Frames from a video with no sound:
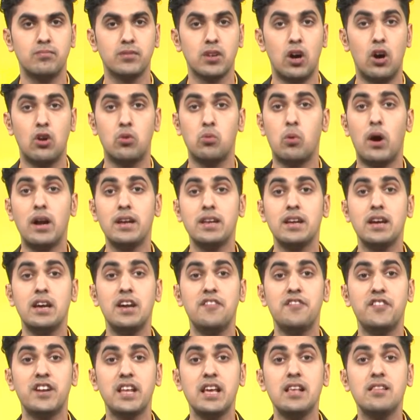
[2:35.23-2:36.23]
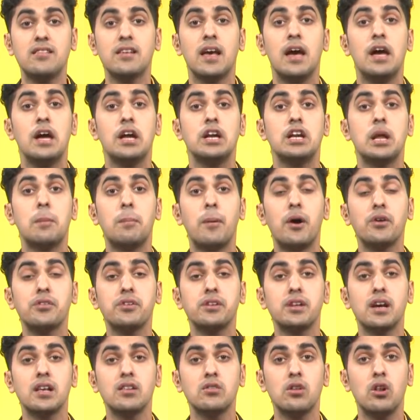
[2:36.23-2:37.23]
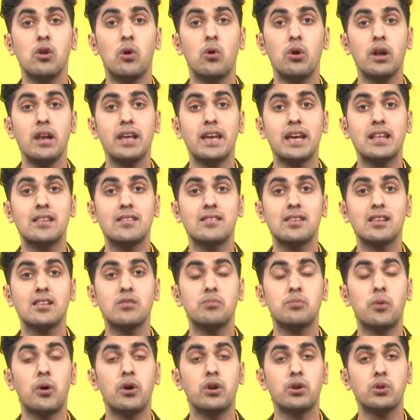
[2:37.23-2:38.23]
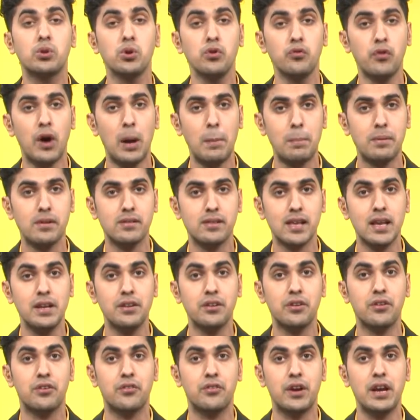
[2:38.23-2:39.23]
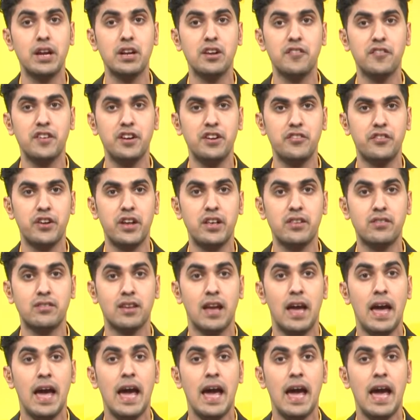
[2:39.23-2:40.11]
On 1 year FDs, depositors will only get 6.25% rate of interest,